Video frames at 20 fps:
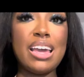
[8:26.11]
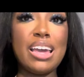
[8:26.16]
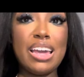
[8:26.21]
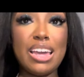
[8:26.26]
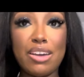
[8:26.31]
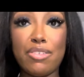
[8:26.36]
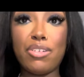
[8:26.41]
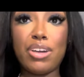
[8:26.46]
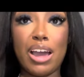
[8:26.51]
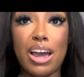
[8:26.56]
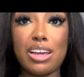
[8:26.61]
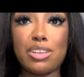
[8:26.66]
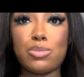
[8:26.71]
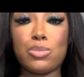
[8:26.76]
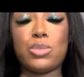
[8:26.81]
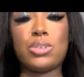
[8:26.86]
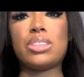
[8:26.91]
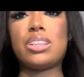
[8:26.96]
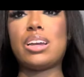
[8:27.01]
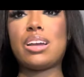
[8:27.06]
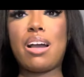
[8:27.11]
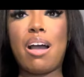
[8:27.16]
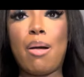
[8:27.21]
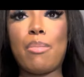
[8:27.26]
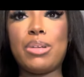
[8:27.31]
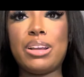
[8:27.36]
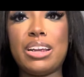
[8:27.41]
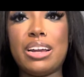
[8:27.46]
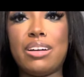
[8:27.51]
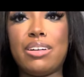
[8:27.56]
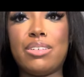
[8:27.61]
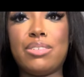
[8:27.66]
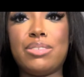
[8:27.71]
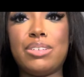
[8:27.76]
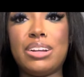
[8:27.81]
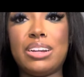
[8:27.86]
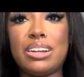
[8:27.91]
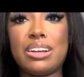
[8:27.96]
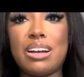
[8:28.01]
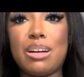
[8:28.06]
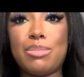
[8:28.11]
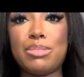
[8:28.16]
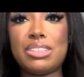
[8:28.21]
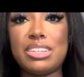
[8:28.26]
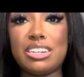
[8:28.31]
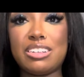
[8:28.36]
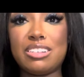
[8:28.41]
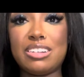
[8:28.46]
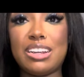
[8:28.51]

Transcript: If you guys want that, comment down in the comment section